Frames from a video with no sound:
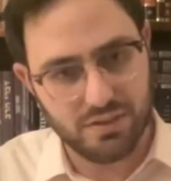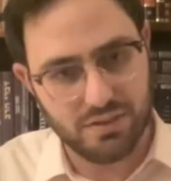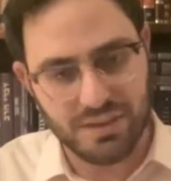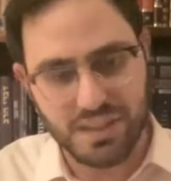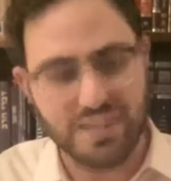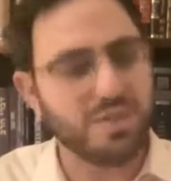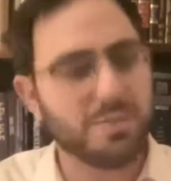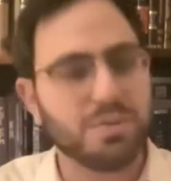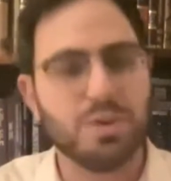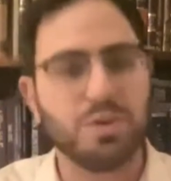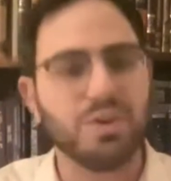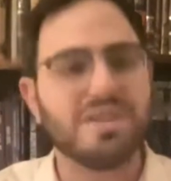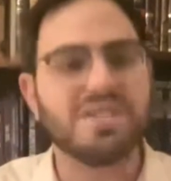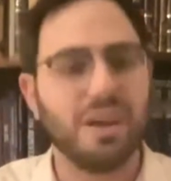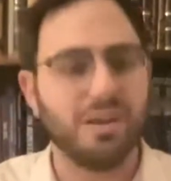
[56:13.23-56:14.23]
And that's the
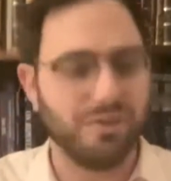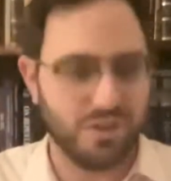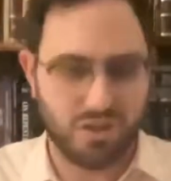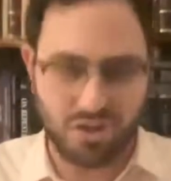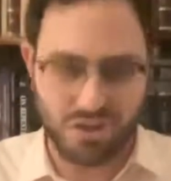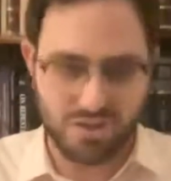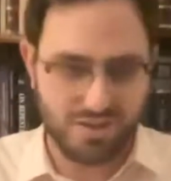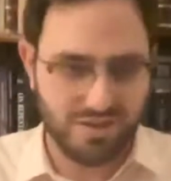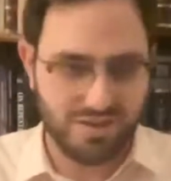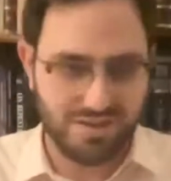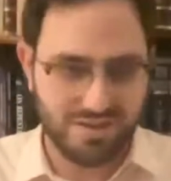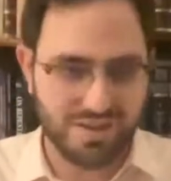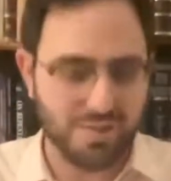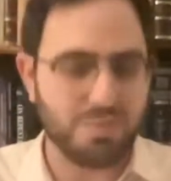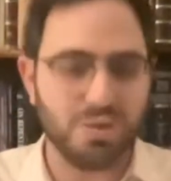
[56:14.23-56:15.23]
purely selfish,
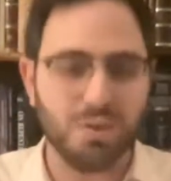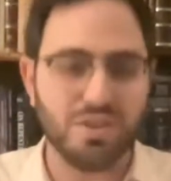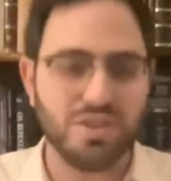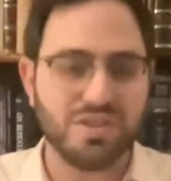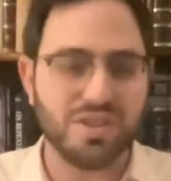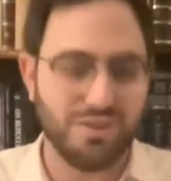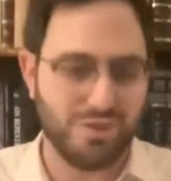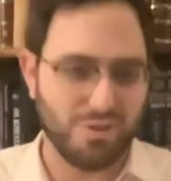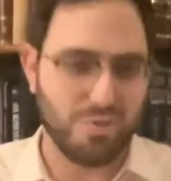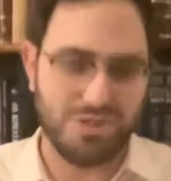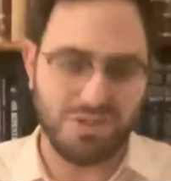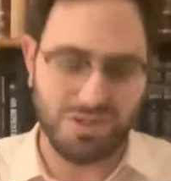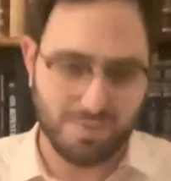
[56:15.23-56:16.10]
that's the purely selfish reason